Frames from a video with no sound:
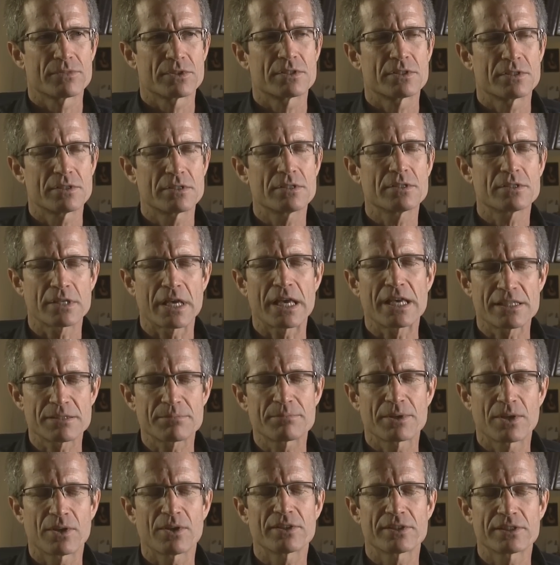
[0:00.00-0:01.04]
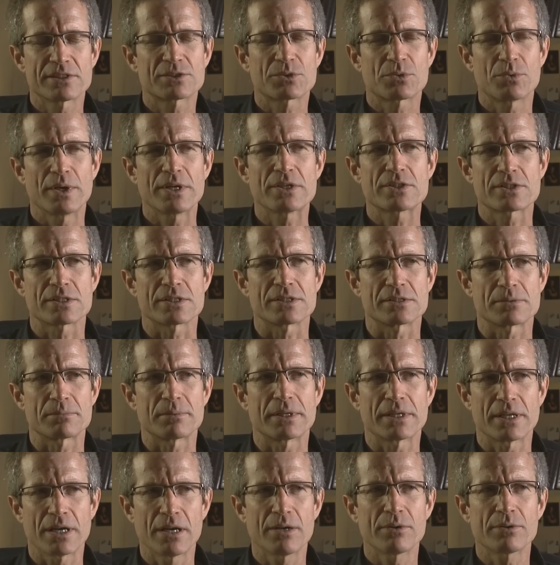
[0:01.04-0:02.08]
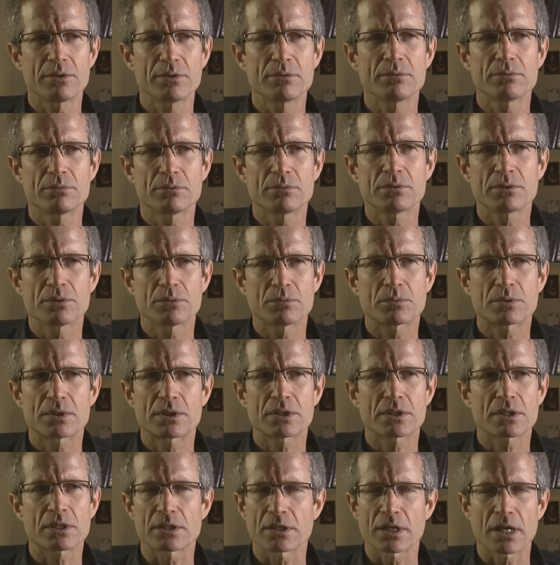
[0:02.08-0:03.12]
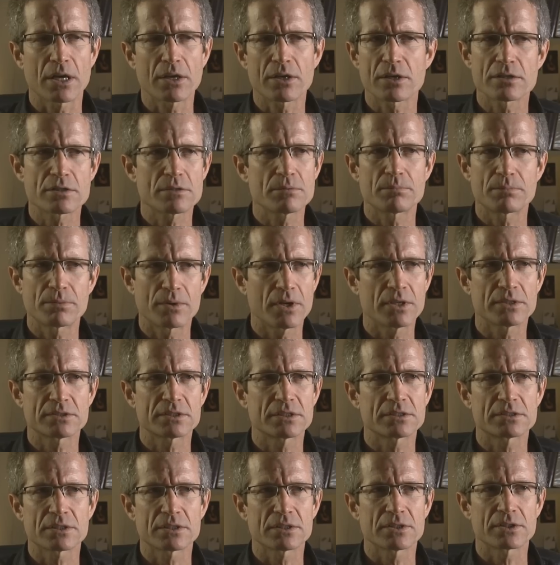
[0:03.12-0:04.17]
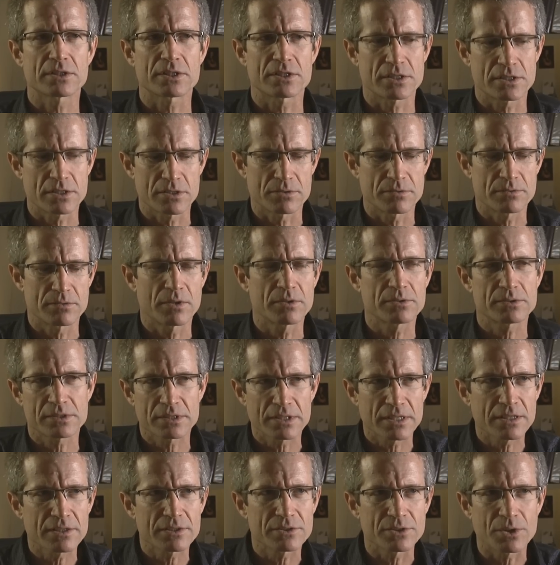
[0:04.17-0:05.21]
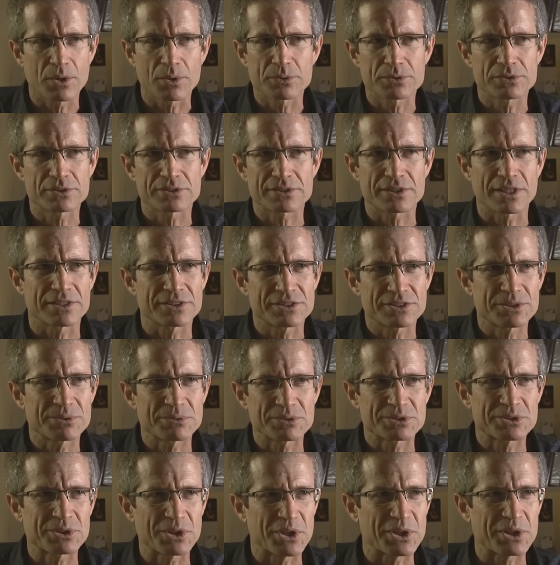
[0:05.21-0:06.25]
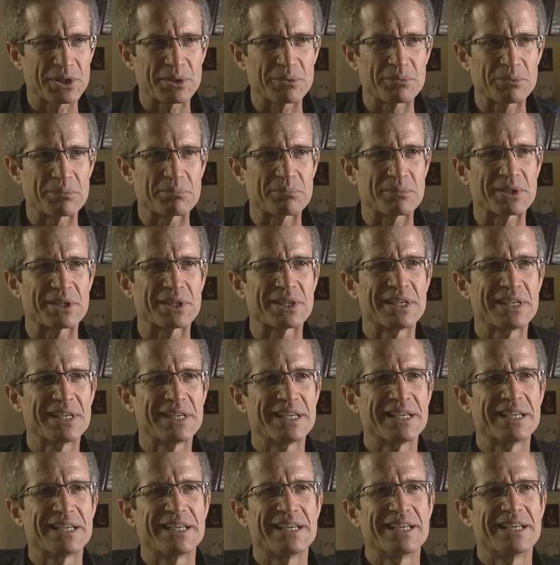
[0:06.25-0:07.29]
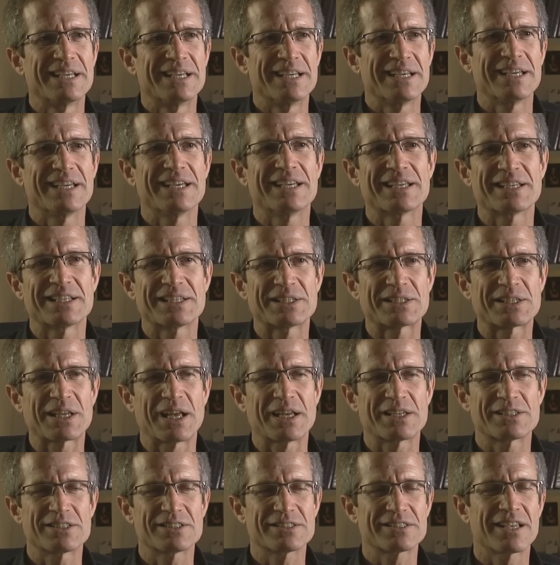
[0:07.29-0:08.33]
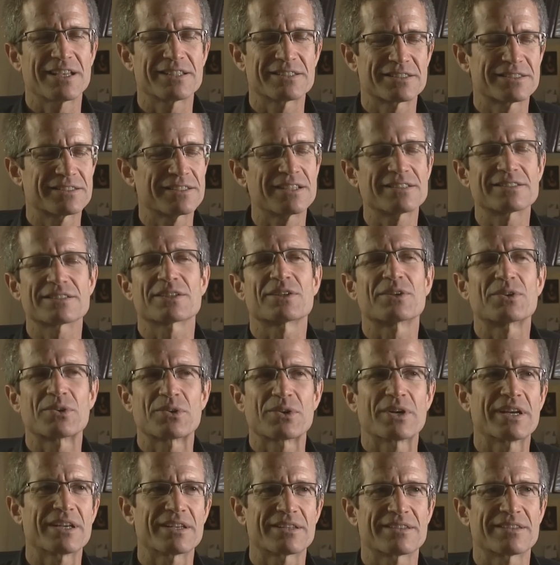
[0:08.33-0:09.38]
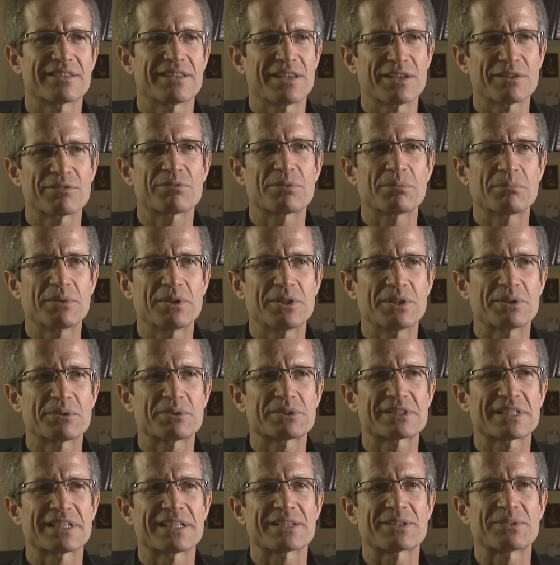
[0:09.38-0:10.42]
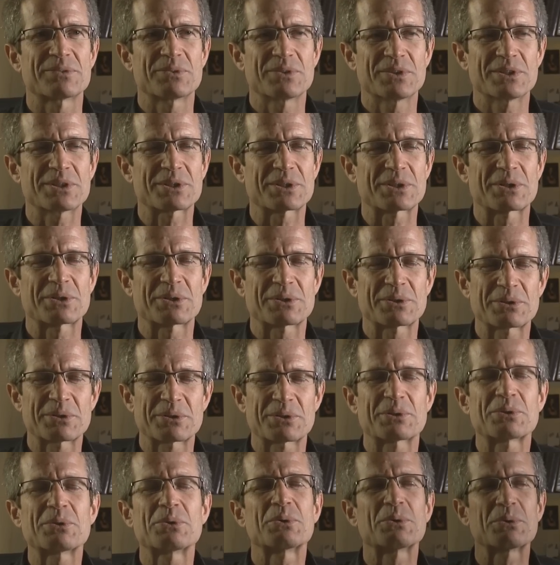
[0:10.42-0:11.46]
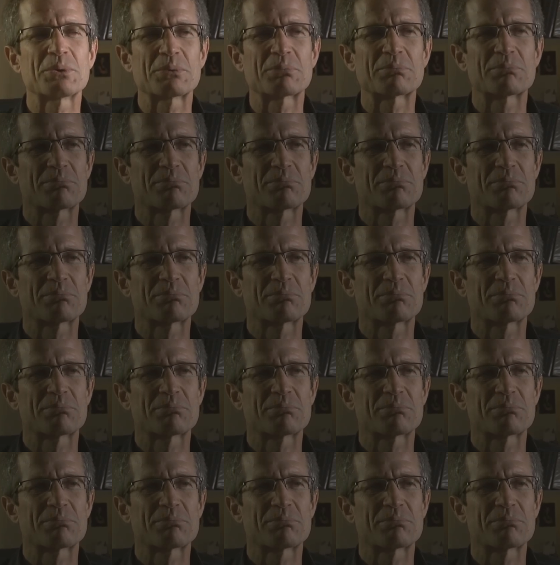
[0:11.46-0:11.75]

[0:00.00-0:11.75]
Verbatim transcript: she just asked me all these questions about how do you do your work and how does a process look and she wrote little notes as she was talking with me and I just had such a great hit from her it was like what a cool